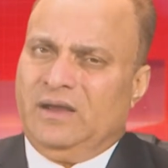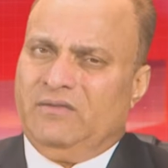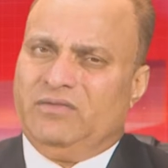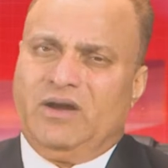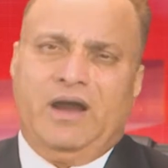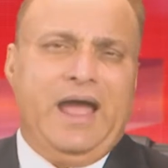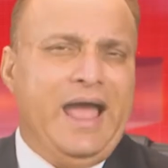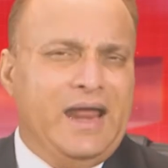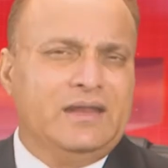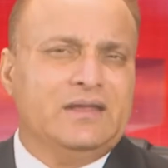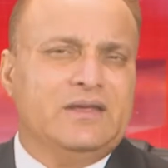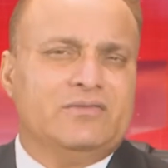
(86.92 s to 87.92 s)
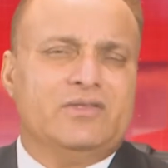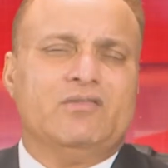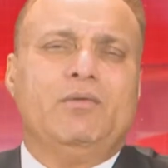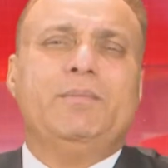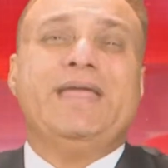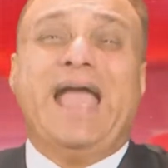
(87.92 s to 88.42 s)
If there
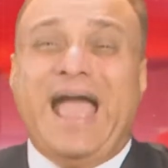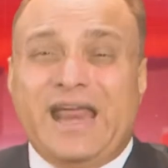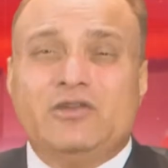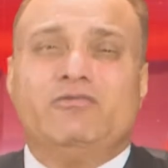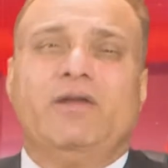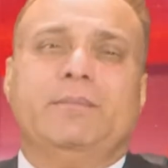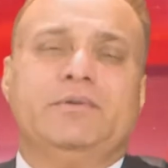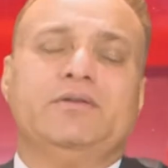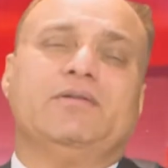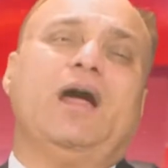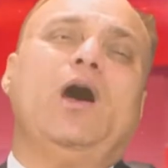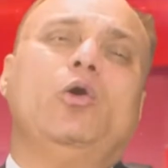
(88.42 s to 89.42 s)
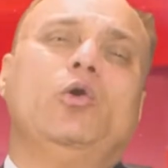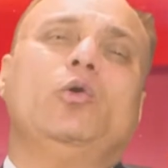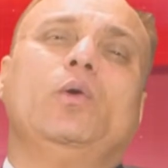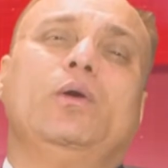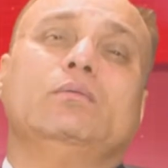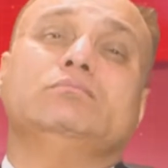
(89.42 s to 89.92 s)
will be any family
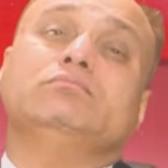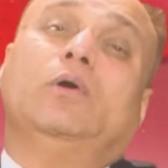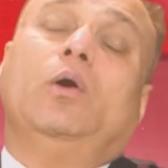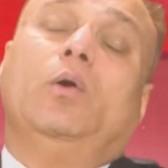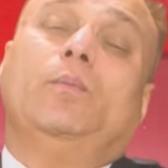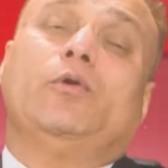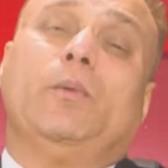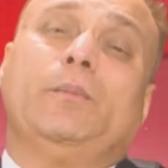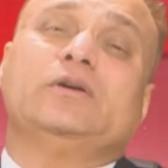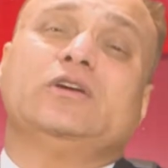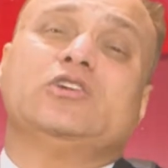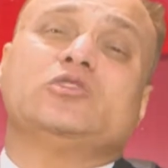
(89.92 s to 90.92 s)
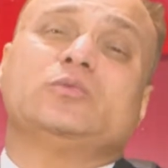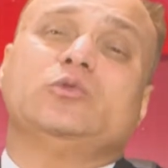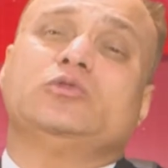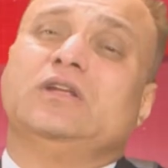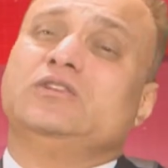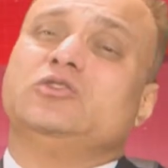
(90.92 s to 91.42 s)
row or property
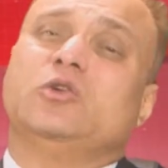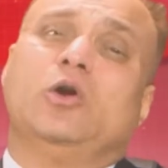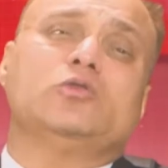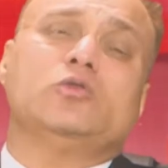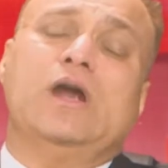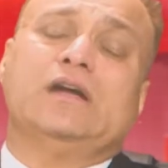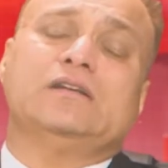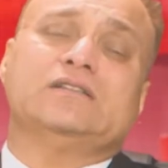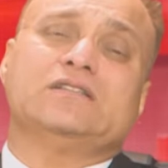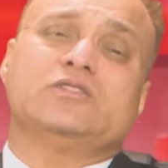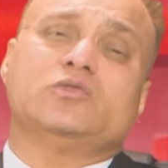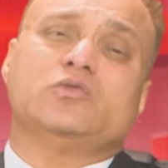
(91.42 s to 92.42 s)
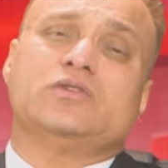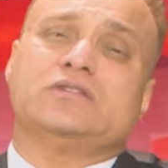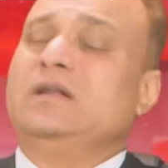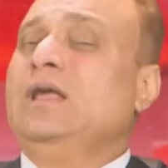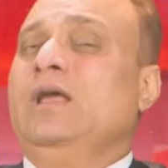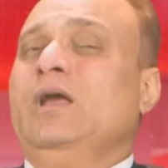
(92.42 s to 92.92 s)
dispute, then you got to handle the
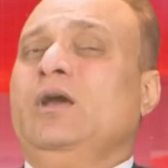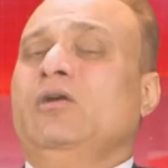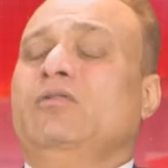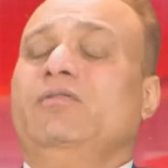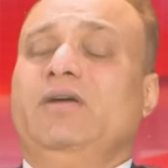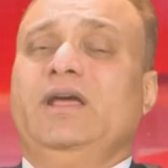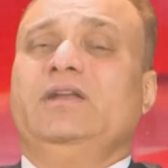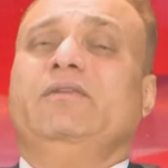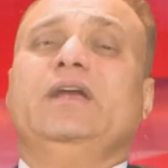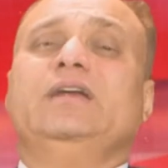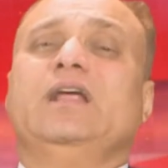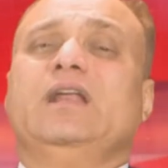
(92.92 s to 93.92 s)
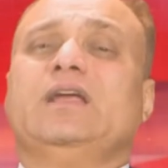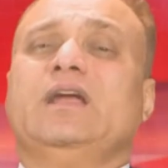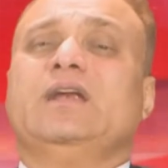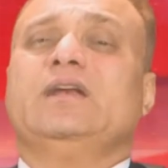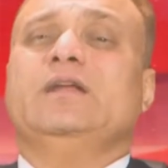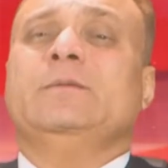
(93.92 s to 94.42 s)
situation very, very
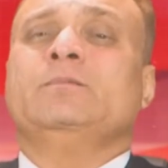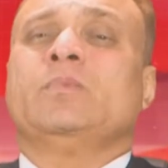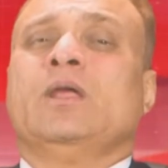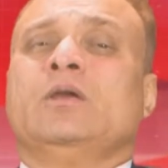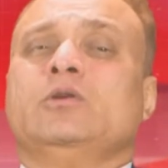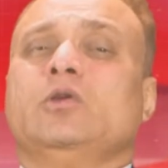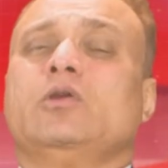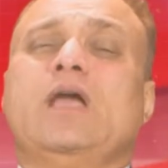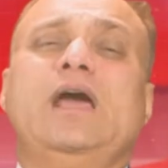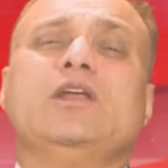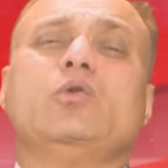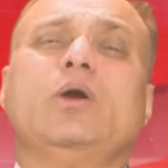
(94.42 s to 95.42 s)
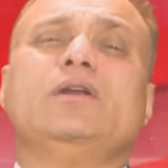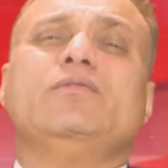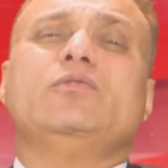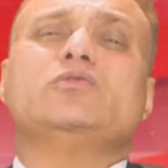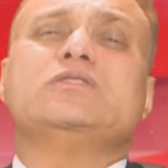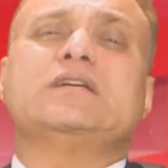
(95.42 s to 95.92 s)
delicately. You'll carry quite a
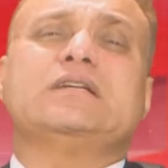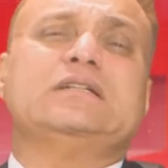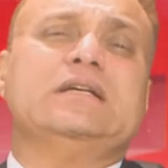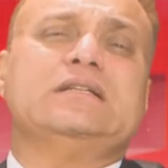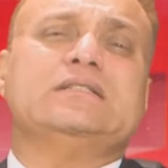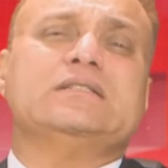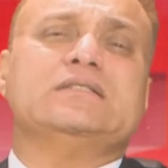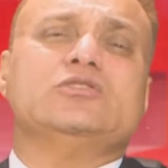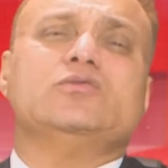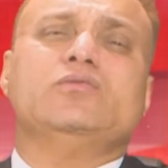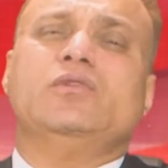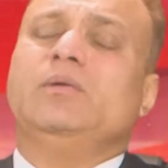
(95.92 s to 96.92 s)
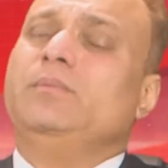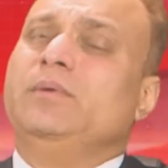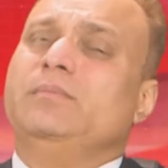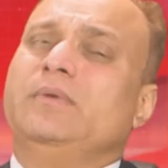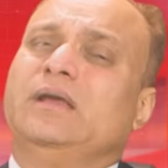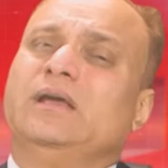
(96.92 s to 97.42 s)
few secret tensions. You will be
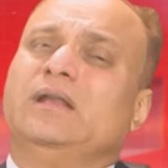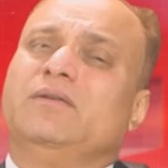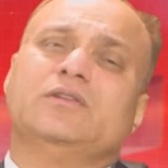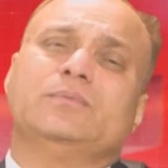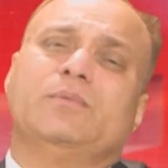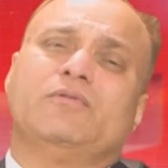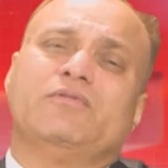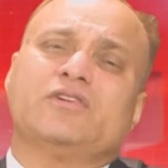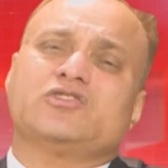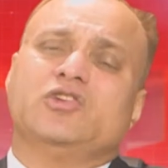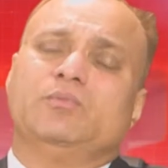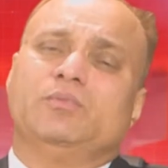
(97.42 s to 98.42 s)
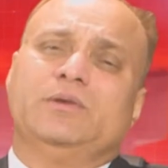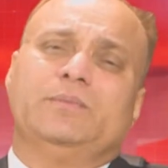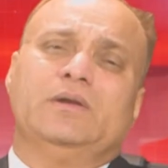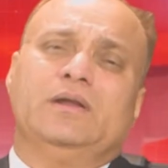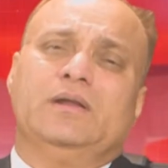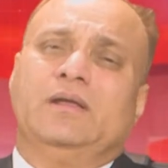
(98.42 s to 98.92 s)
mingling with professional people.